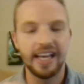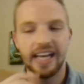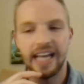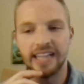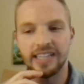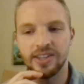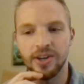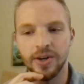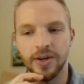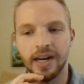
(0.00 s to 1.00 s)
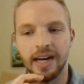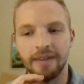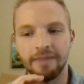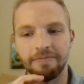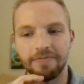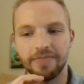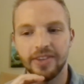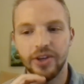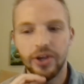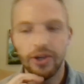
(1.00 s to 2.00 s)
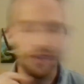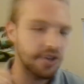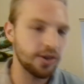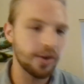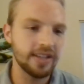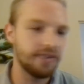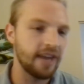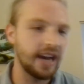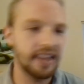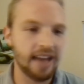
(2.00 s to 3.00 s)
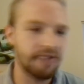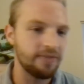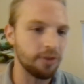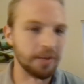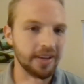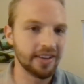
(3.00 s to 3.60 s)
And so that's always a fine line for me.